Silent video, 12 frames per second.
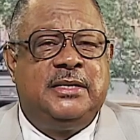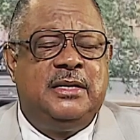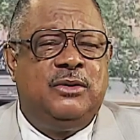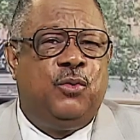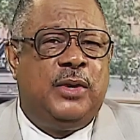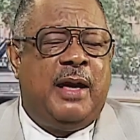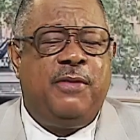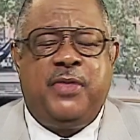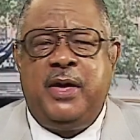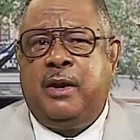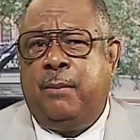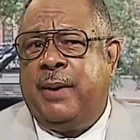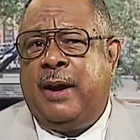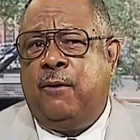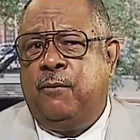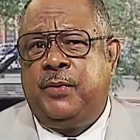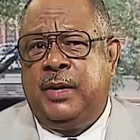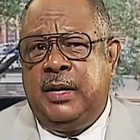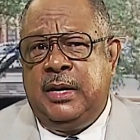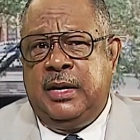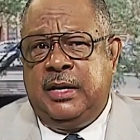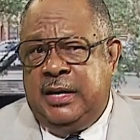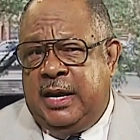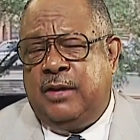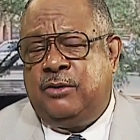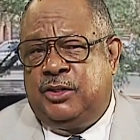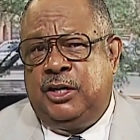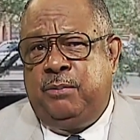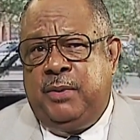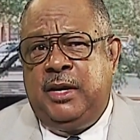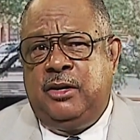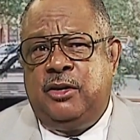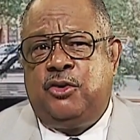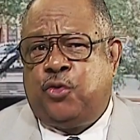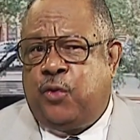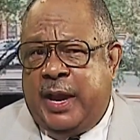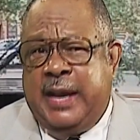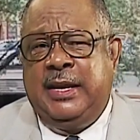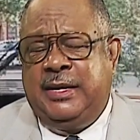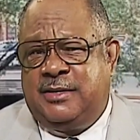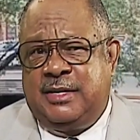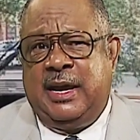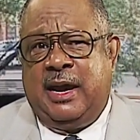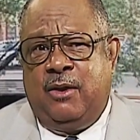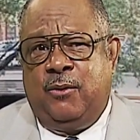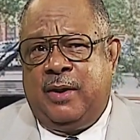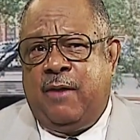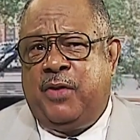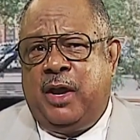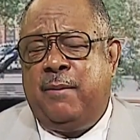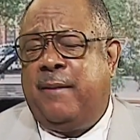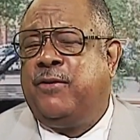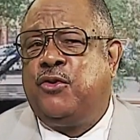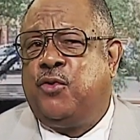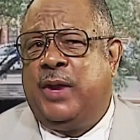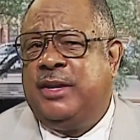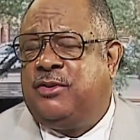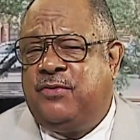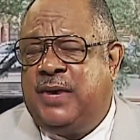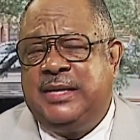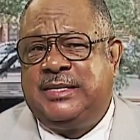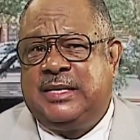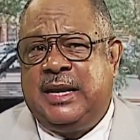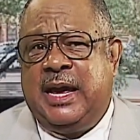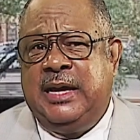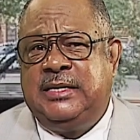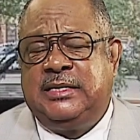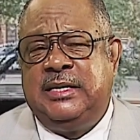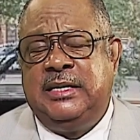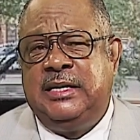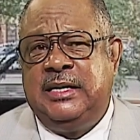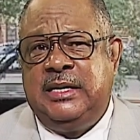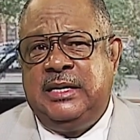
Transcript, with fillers: And when I think about the LGB, the trannies now, when I think about the transvestites and